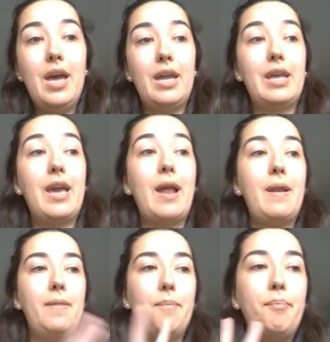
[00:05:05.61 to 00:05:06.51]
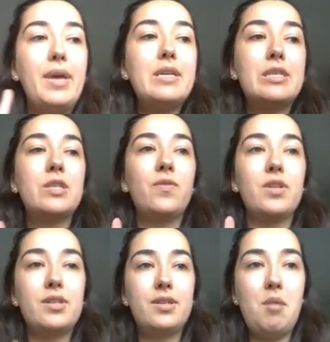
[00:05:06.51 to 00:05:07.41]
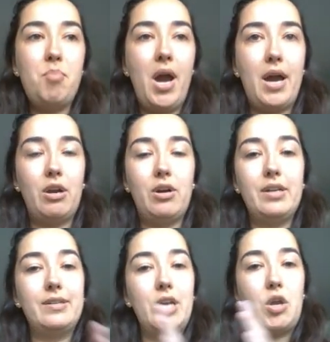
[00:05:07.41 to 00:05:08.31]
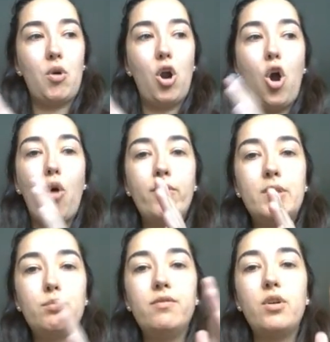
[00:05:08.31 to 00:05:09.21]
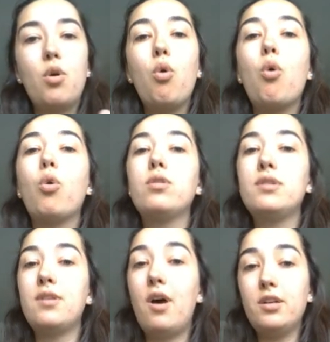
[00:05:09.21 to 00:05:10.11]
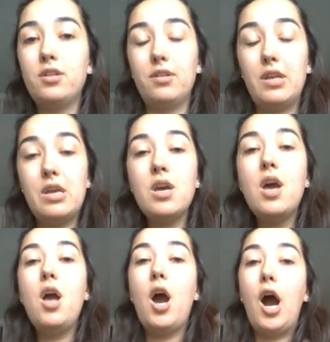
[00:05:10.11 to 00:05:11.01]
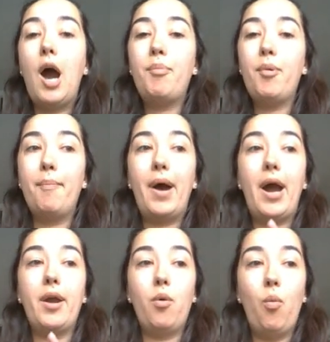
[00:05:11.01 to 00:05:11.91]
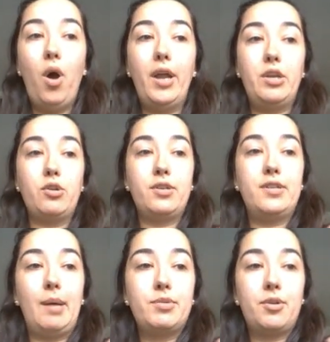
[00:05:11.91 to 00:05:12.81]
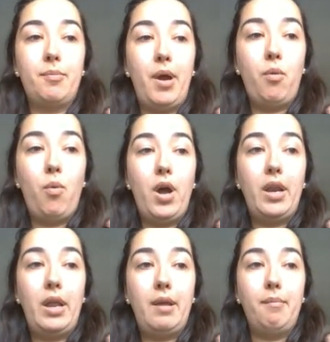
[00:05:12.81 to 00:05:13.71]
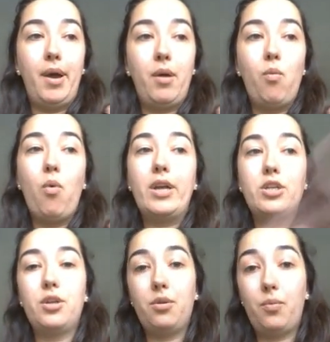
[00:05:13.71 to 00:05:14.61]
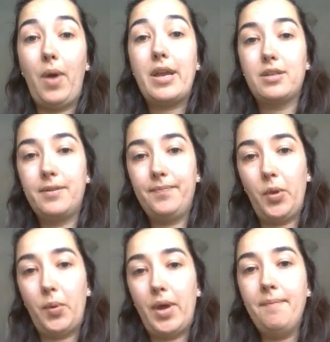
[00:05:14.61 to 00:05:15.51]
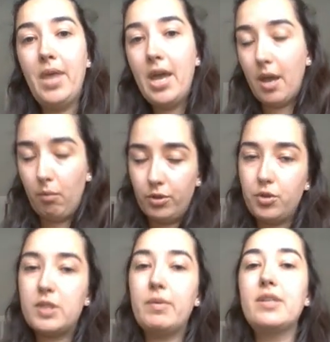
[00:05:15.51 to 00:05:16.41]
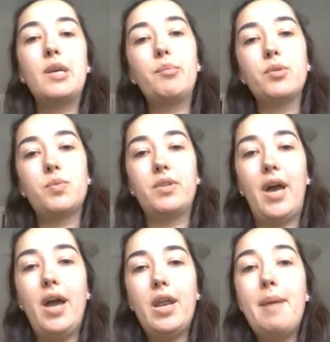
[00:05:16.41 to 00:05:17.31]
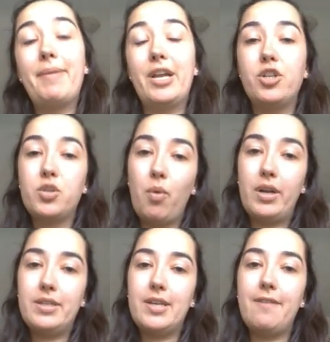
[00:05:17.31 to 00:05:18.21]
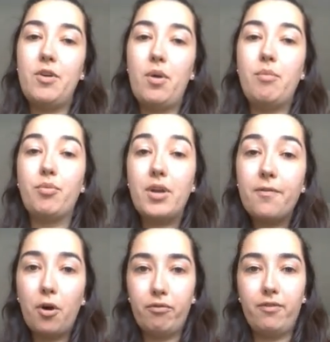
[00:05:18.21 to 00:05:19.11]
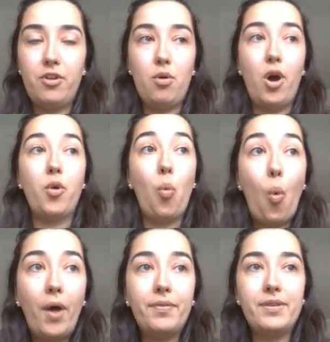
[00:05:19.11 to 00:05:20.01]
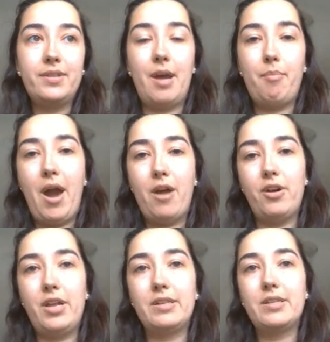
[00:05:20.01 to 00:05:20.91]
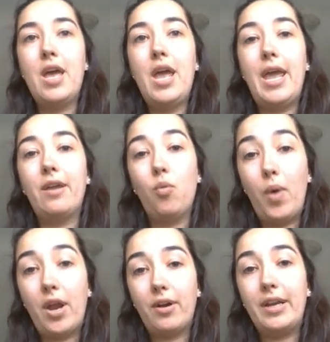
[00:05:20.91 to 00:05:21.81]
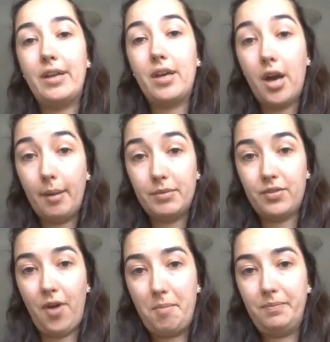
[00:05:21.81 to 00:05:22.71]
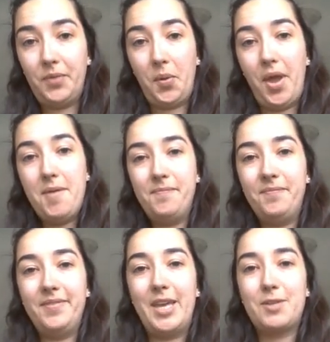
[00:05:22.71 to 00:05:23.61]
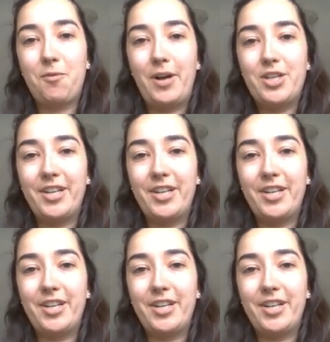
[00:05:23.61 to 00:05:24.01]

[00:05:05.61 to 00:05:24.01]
And again, the basis for the step pattern is that you are always moving horizontally up by 1. Your steps are by 1 and by 1 to the right. Okay, and we'll do some examples with that, but I just wanted to give you a brief overview on what the step pattern is and where it comes from. Okay, thanks for watching.